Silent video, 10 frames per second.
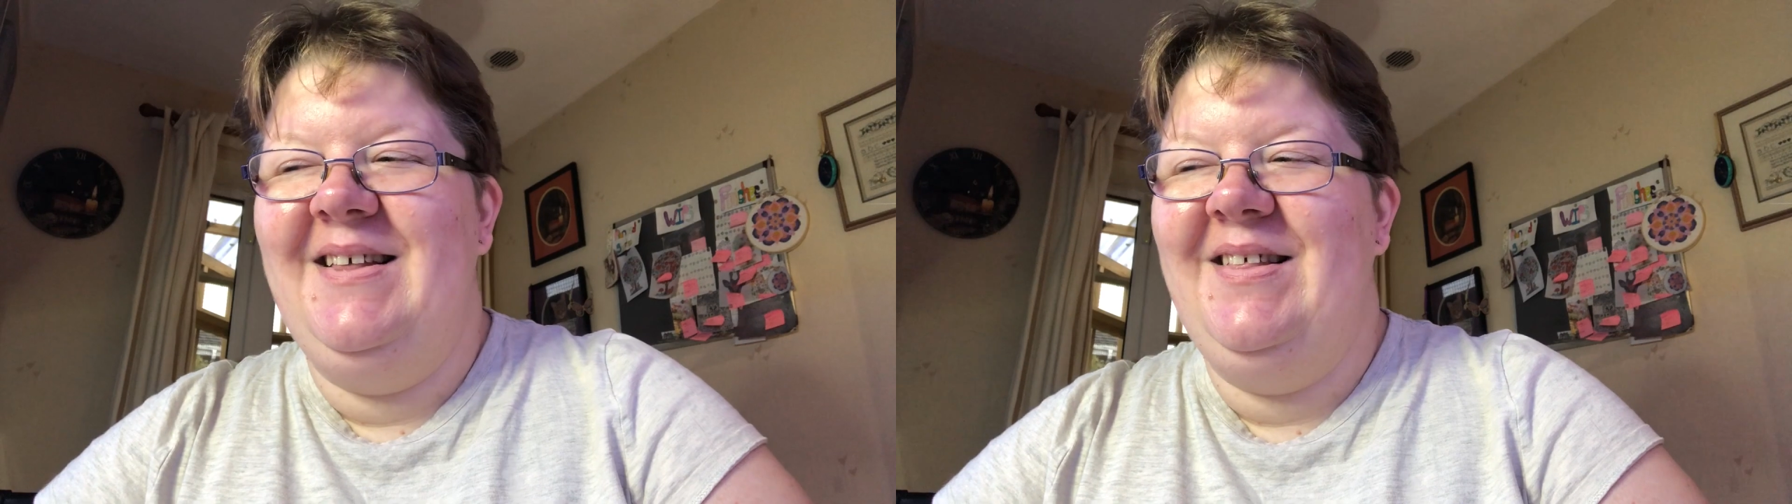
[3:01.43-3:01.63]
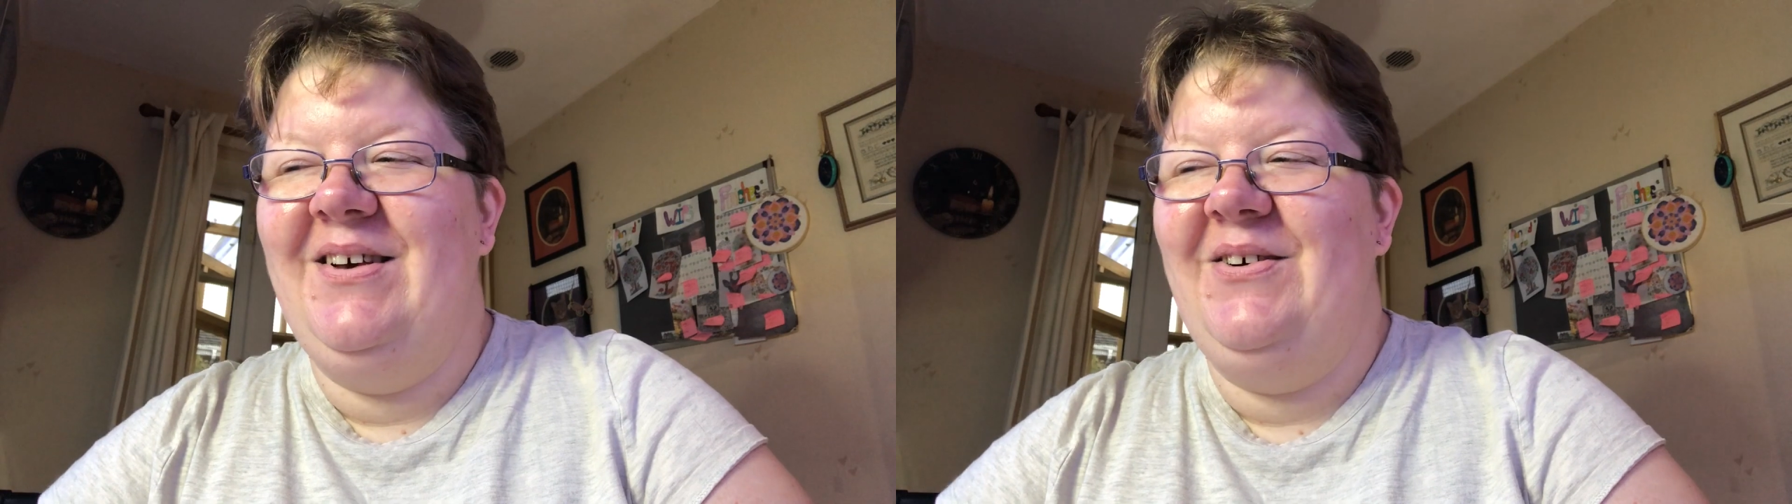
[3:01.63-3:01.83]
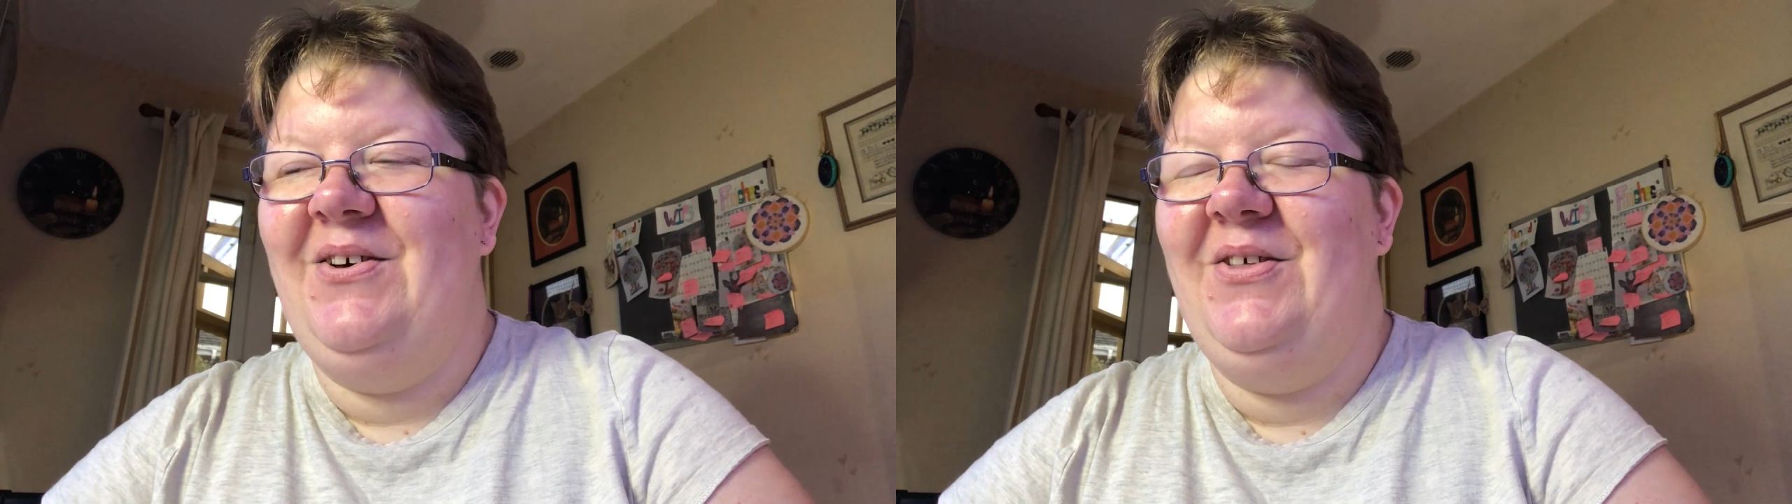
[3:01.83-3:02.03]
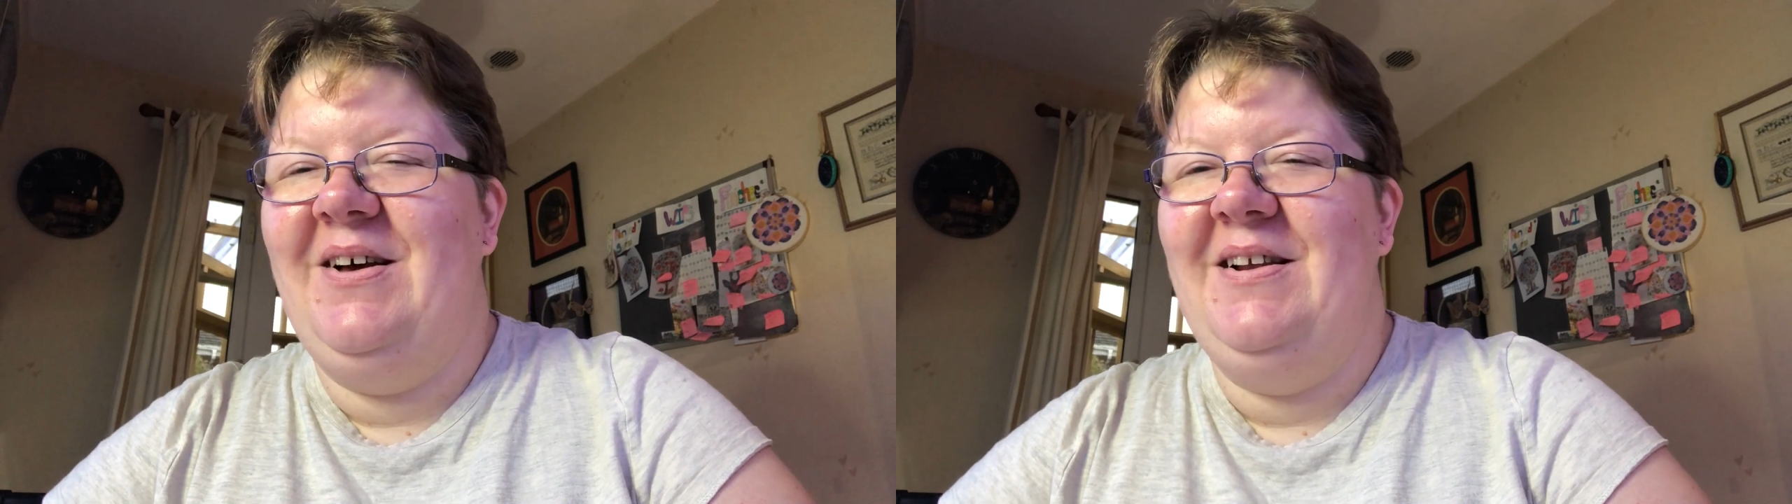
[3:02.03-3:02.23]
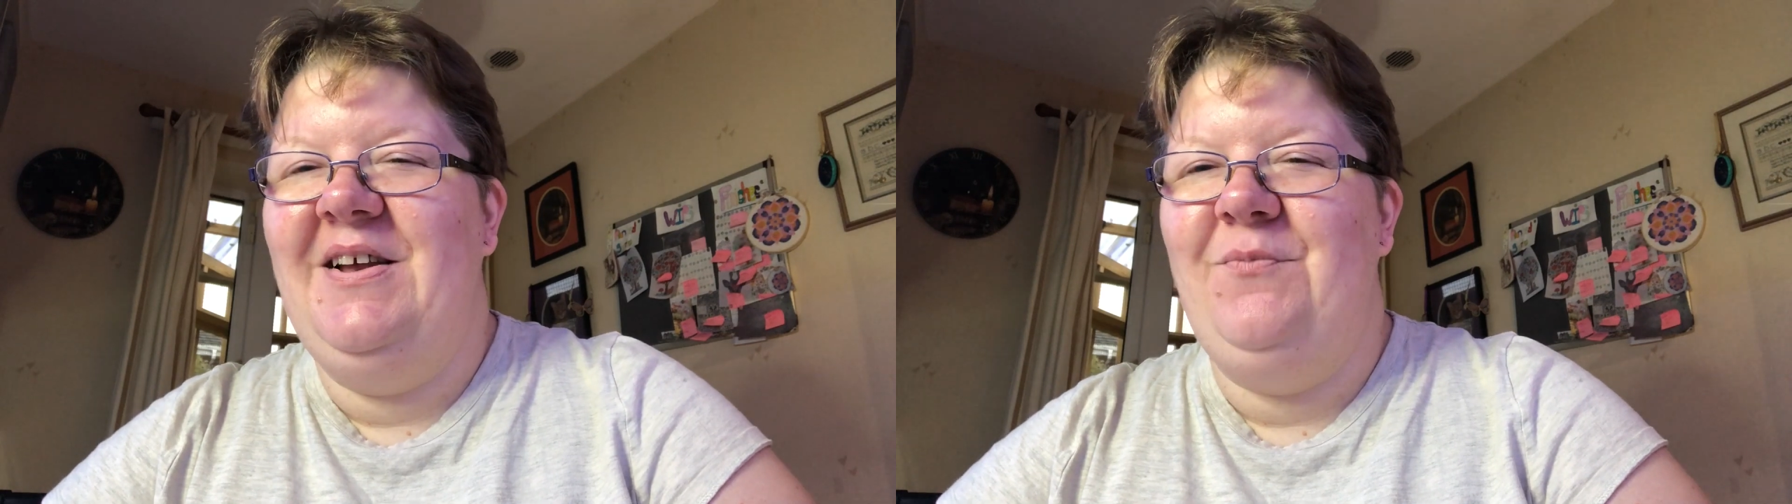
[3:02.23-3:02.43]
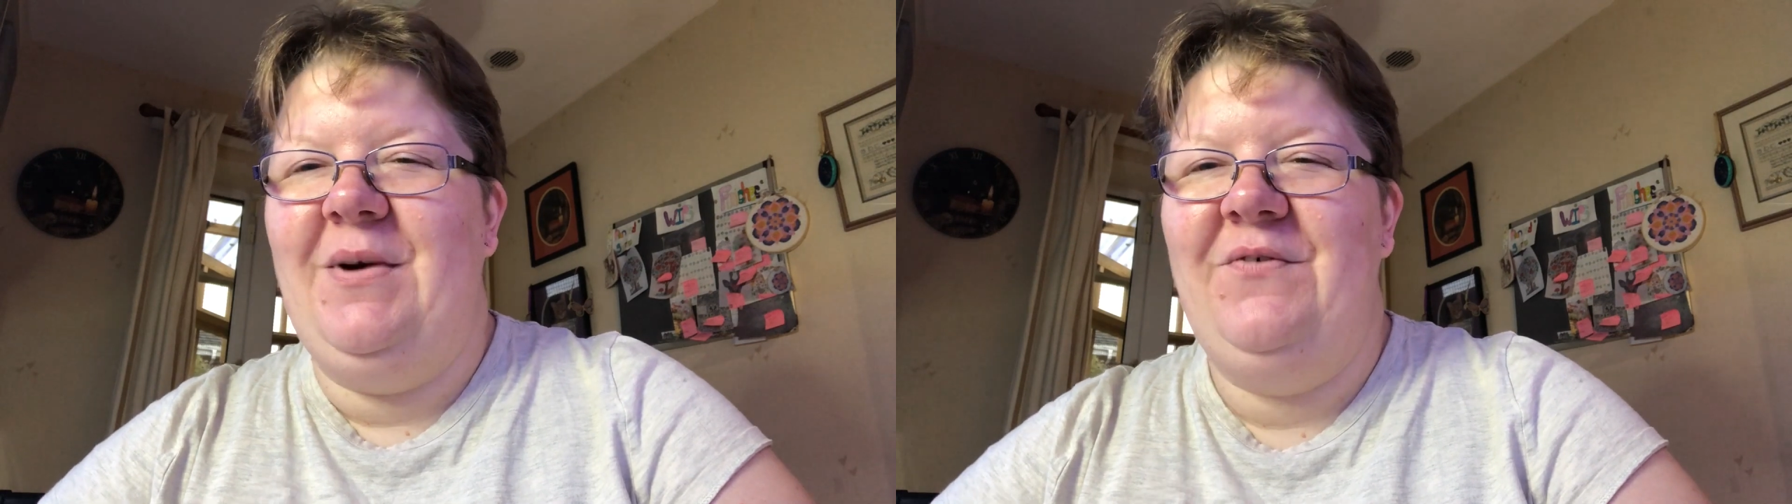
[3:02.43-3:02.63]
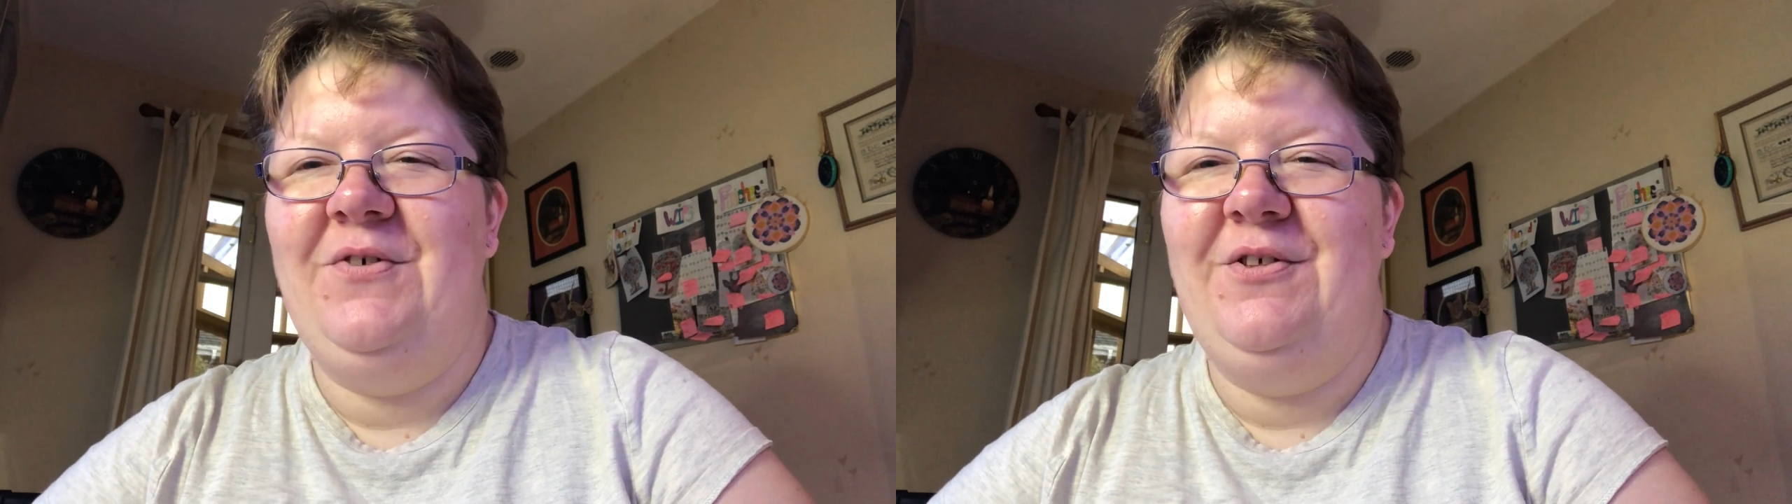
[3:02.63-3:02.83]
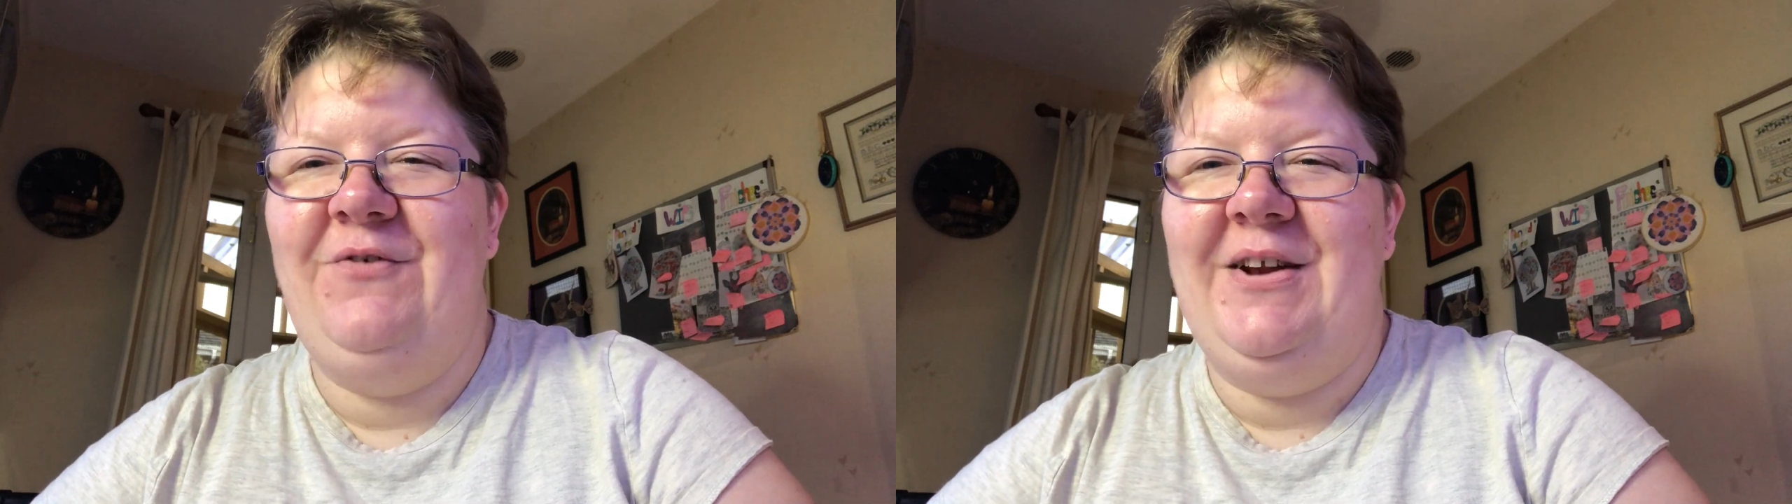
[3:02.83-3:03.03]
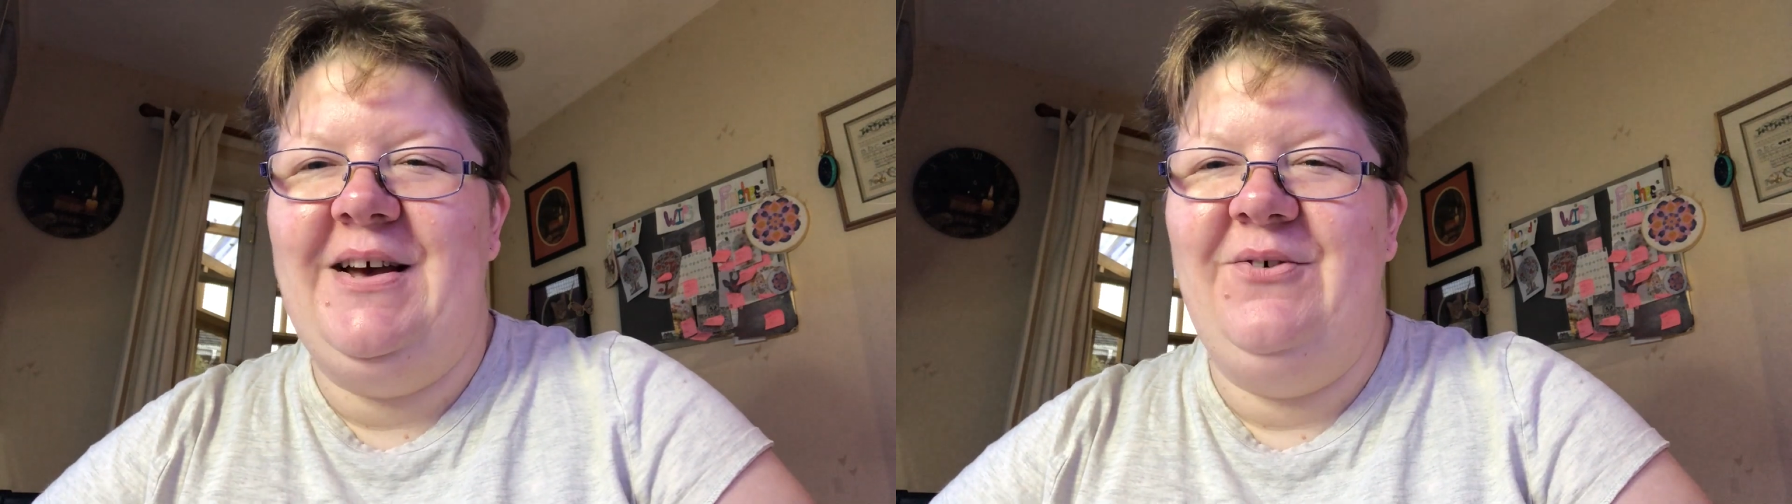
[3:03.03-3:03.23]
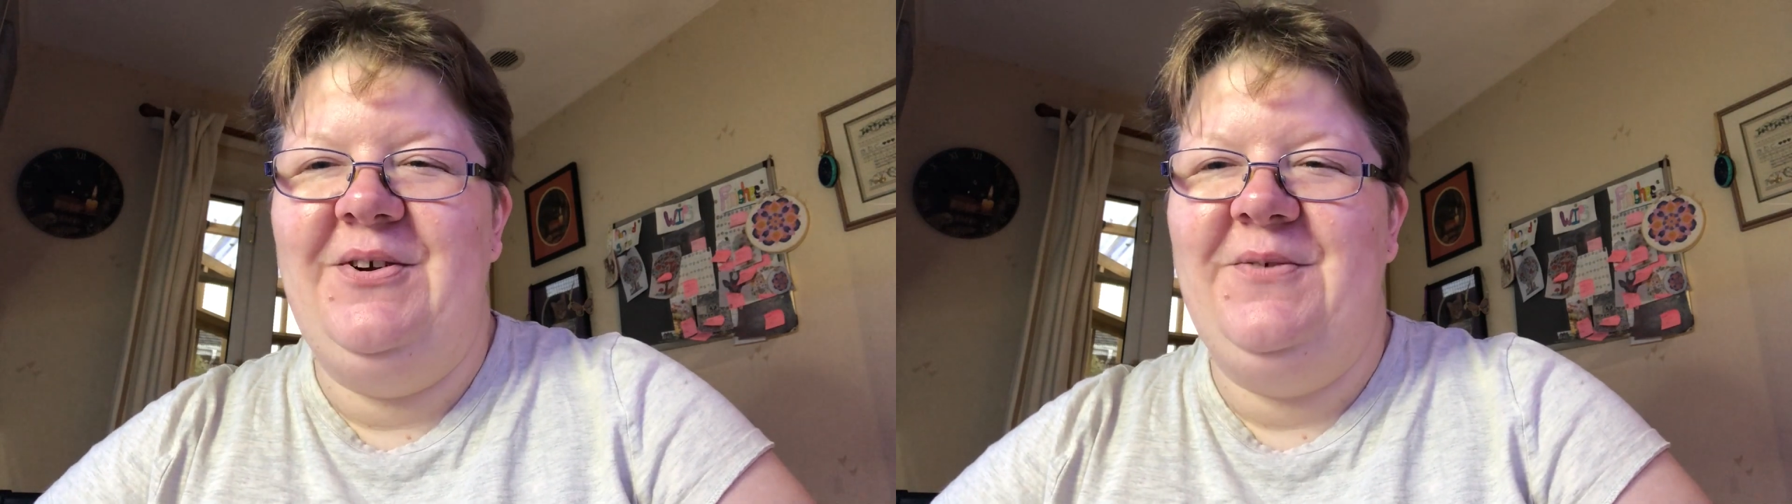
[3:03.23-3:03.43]
so I thought I'll leave breakfast for
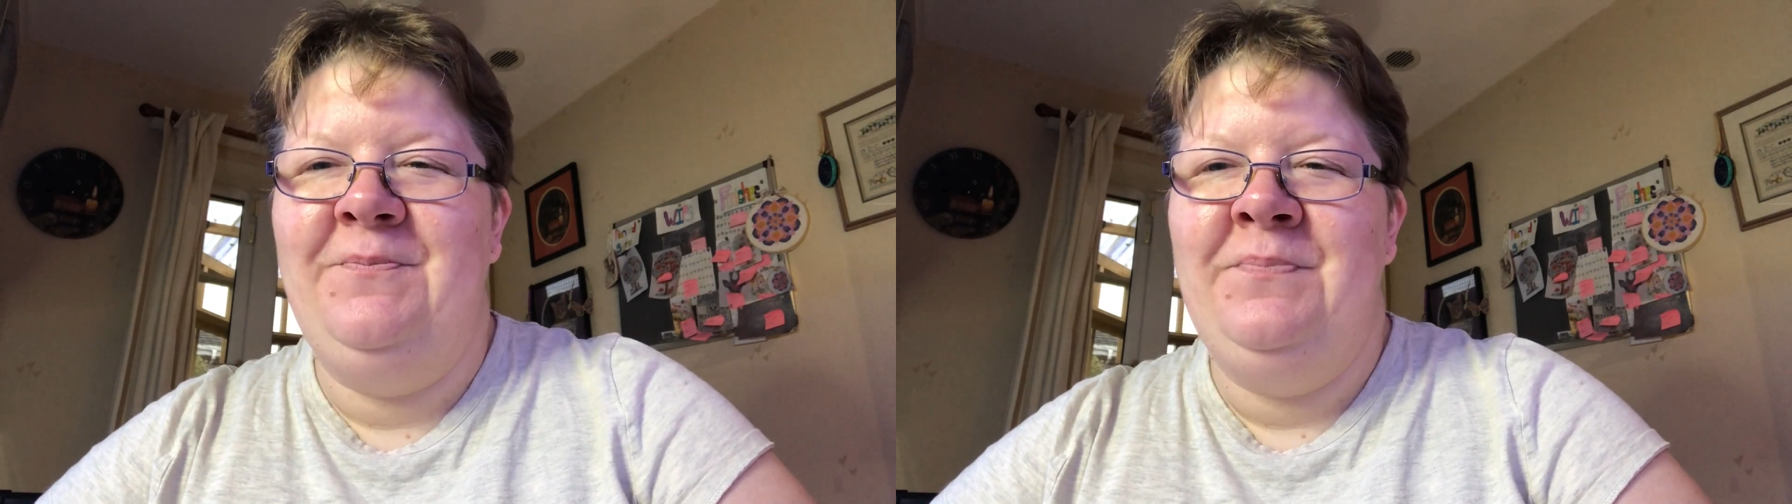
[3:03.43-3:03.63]
now and